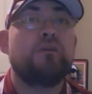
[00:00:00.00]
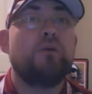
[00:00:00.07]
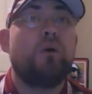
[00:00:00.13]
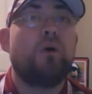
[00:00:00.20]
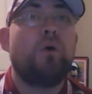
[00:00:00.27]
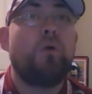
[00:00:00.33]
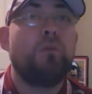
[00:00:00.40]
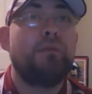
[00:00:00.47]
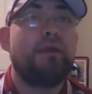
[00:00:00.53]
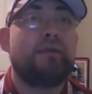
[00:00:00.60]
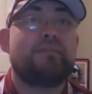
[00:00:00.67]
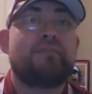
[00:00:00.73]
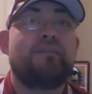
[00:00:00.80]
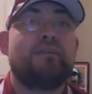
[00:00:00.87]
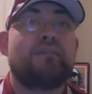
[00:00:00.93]
to Ole
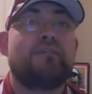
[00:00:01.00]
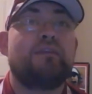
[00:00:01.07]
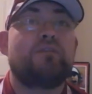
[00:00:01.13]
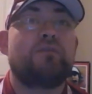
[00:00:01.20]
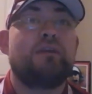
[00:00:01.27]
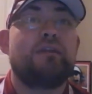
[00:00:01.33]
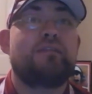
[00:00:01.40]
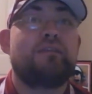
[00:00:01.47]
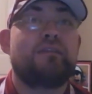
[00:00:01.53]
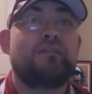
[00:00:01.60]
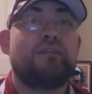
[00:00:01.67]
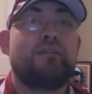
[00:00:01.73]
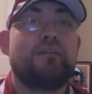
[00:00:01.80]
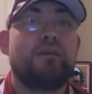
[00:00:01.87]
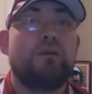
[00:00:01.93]
Miss 63 to
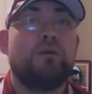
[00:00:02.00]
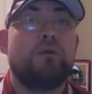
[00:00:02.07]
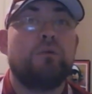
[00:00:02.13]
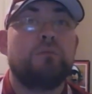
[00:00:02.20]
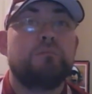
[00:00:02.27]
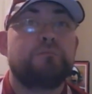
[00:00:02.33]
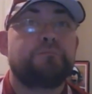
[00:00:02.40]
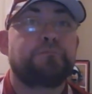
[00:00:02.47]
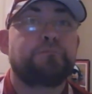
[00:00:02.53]
62